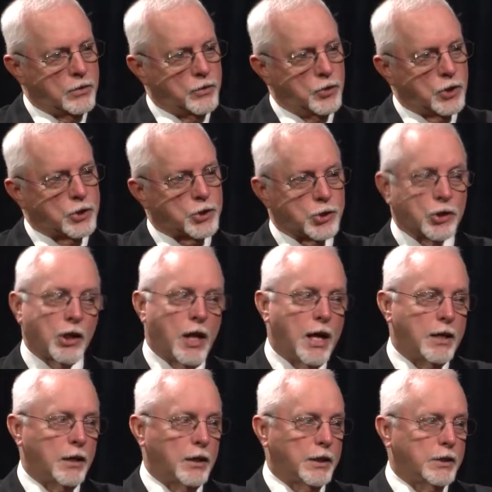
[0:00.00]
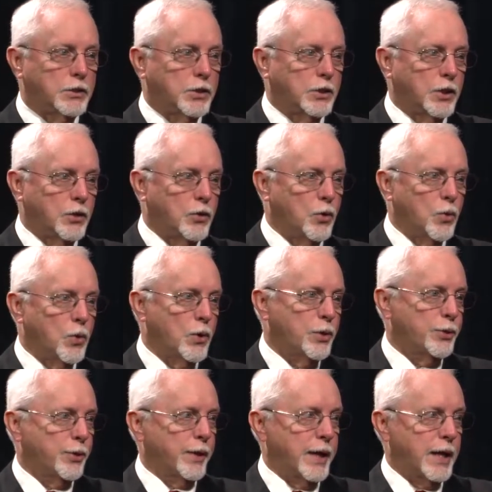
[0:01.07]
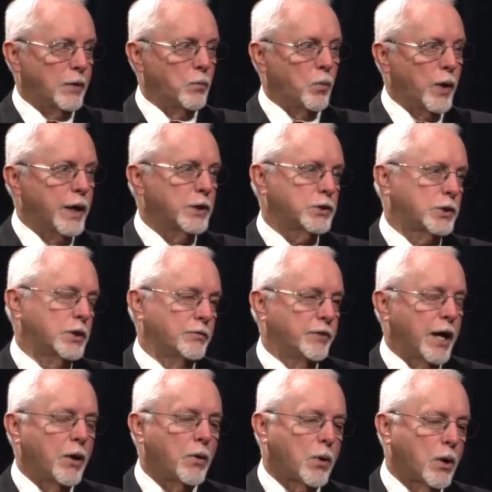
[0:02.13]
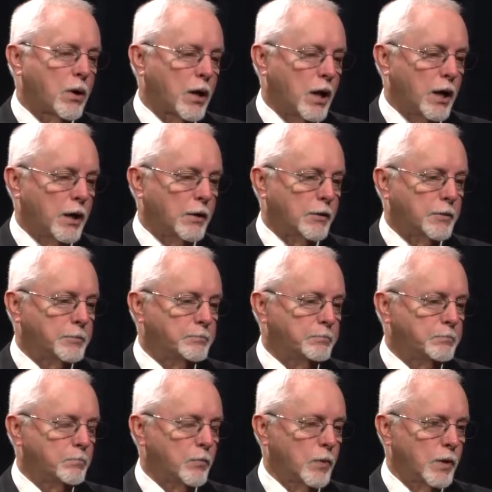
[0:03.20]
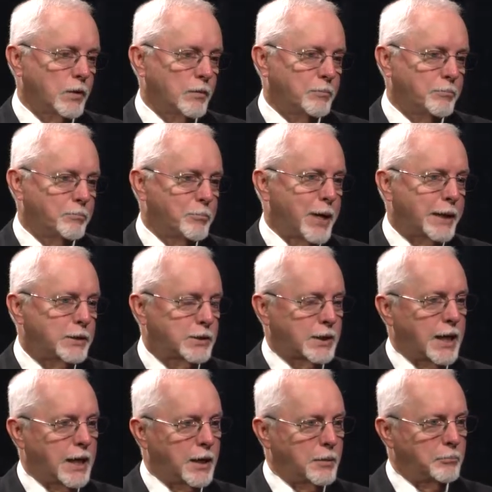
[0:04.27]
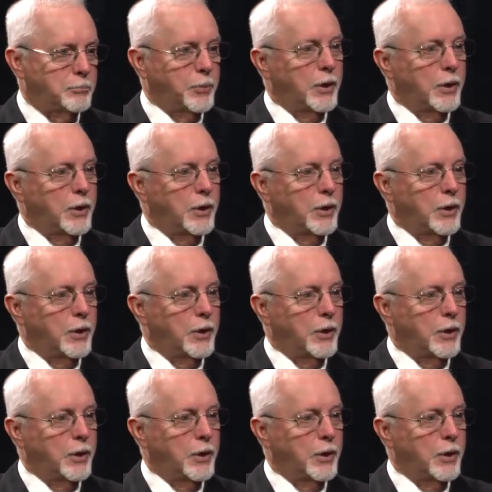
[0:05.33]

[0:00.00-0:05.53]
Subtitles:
just slightly to the north and west of our base camp